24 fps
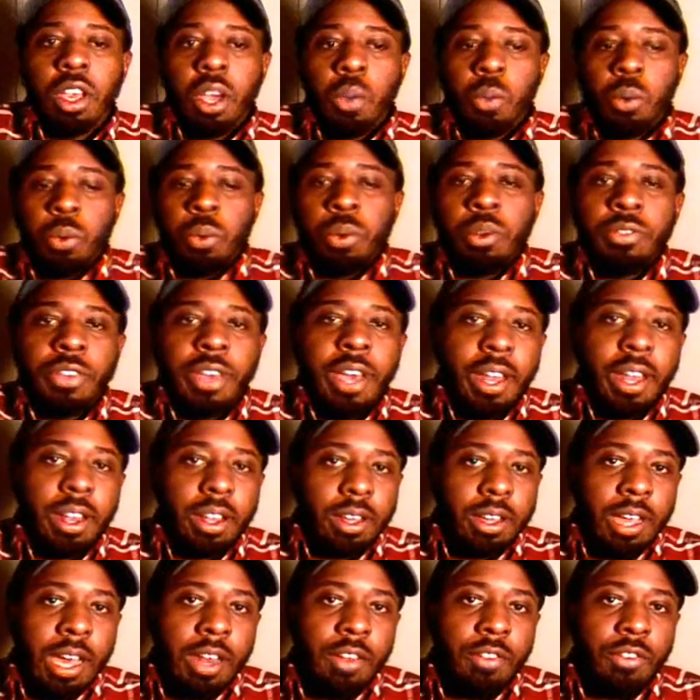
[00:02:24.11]
And what we've got
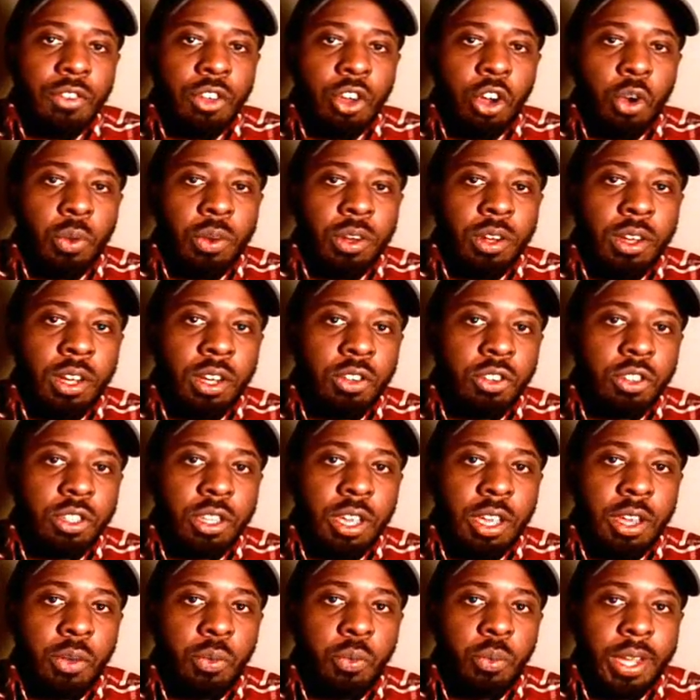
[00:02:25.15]
to kind of know and
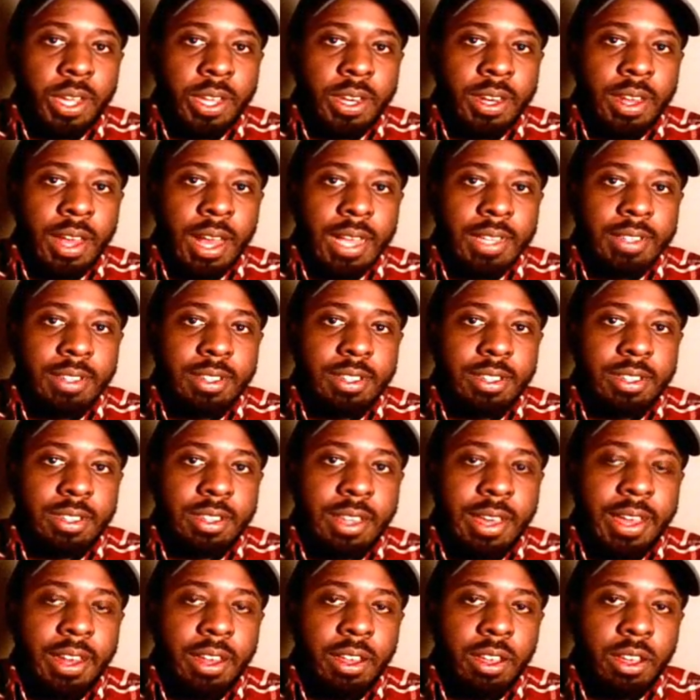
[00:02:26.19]
understand and recognize is
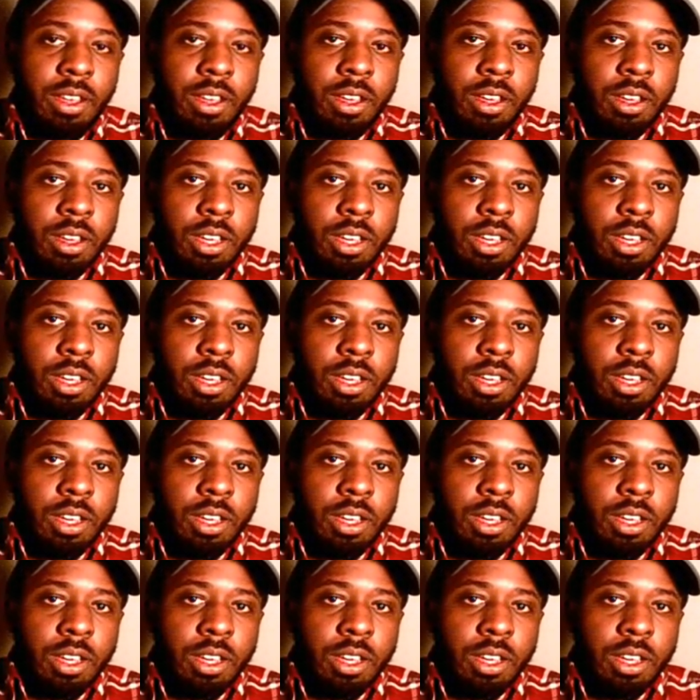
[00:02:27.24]
that